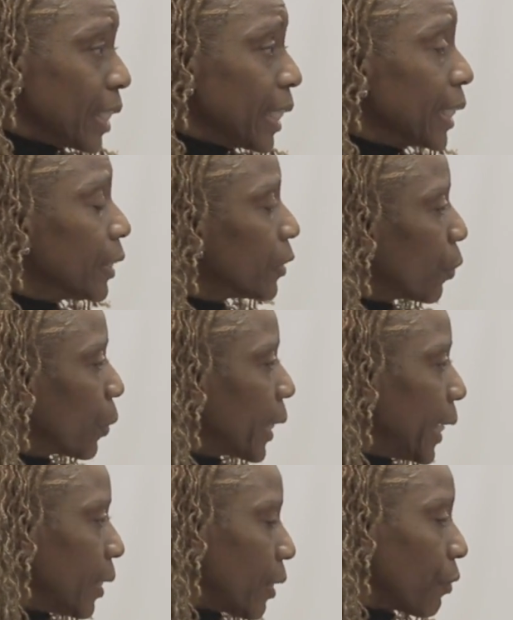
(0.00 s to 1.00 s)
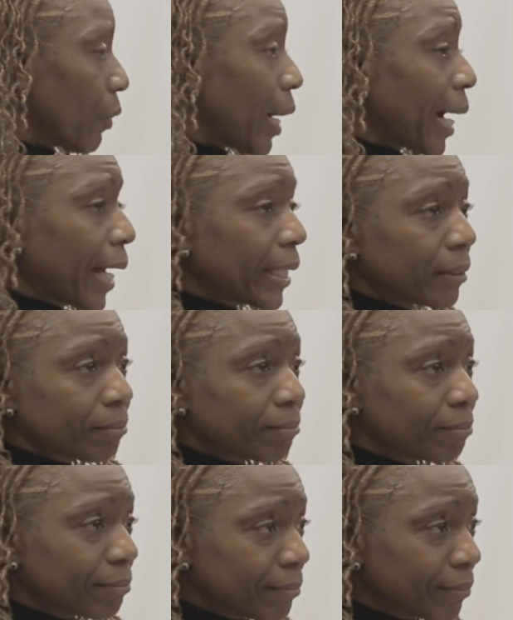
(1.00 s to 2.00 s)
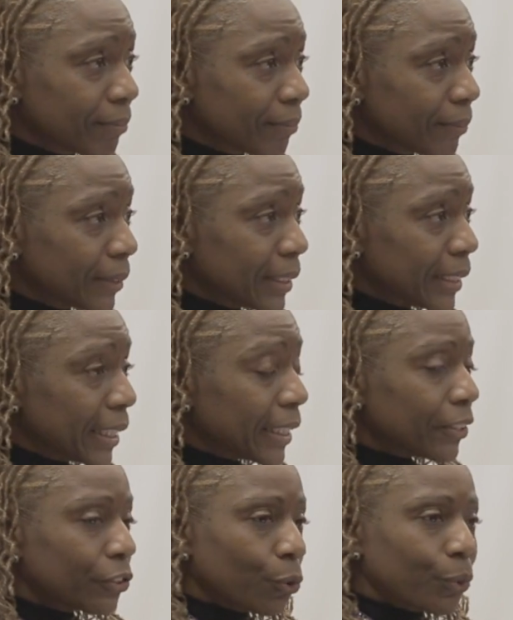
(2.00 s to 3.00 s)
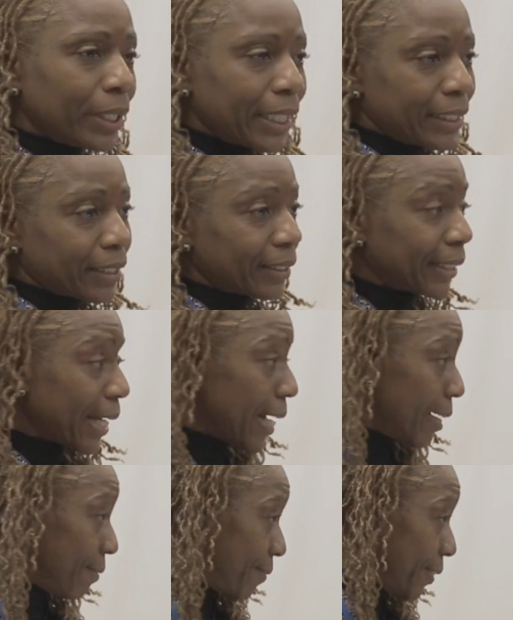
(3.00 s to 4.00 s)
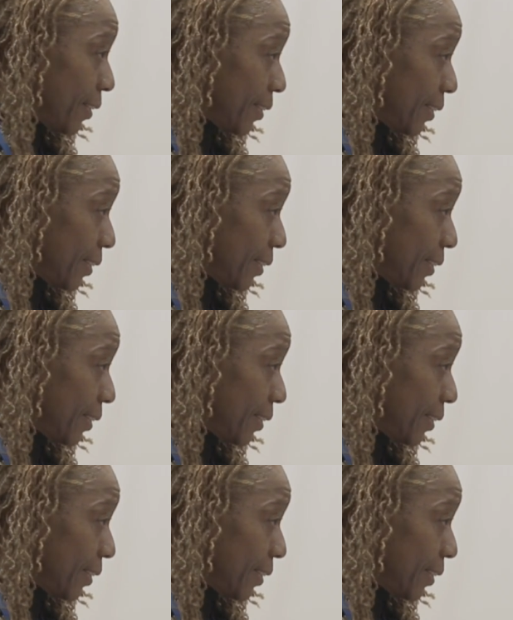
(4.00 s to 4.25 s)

It is okay to cry. It is okay to laugh.